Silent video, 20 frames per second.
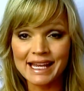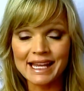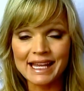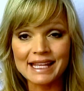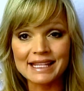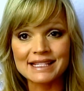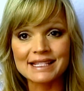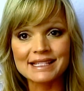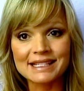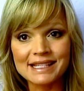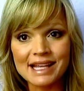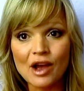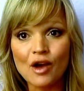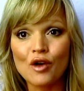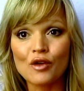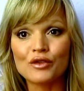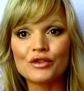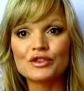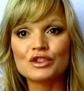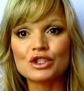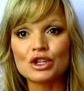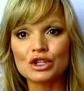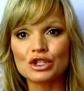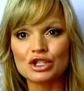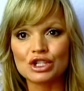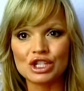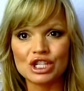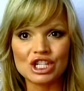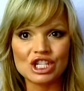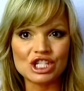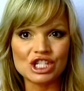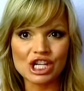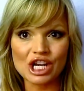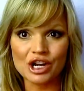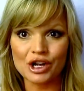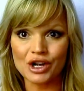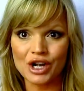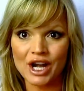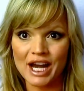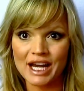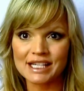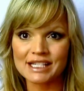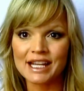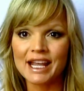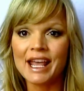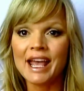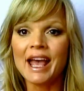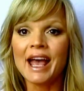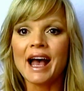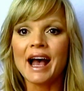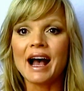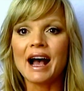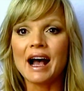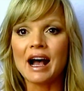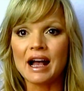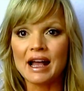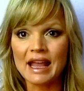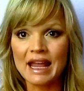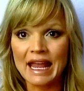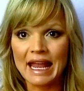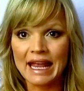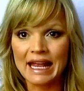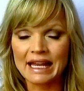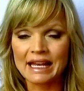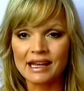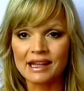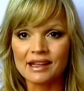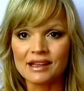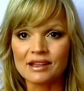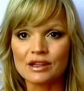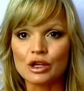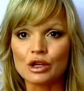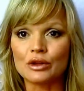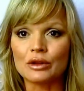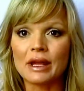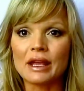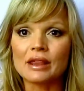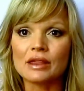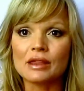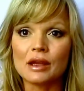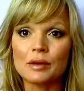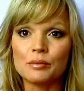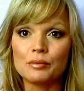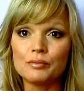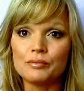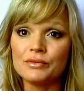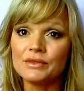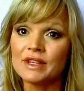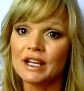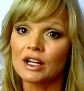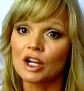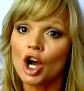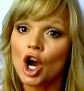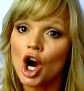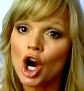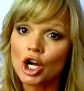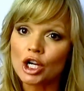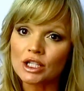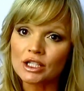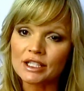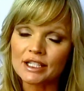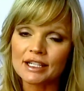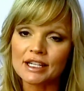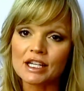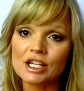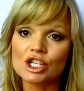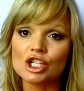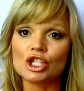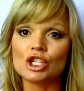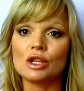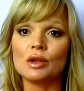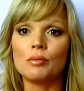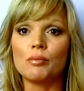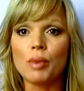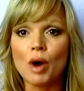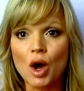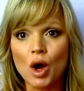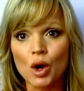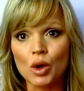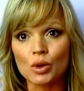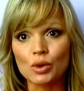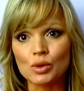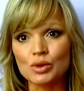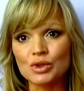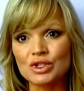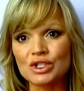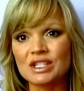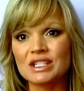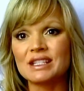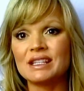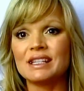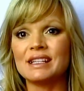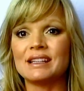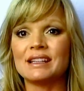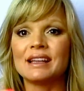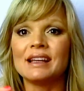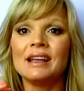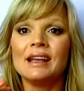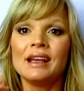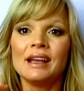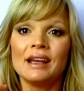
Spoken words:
itself starts to degenerate. And like the cartilage, the bones, the